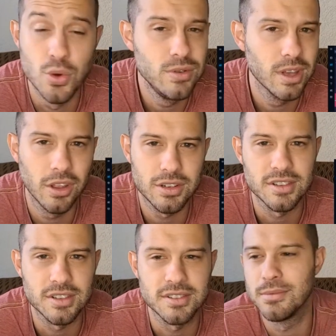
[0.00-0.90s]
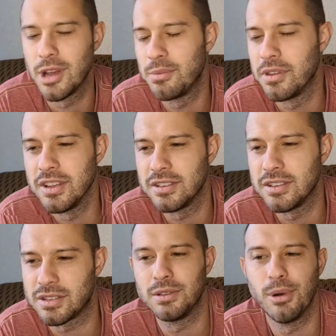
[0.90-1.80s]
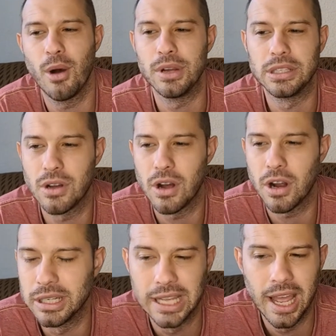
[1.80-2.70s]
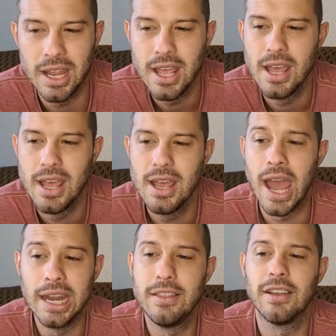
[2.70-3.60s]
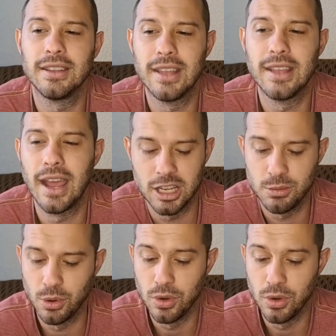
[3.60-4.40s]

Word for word: due diligence comes up that needs talked about, we can talk about that anything like that, guys.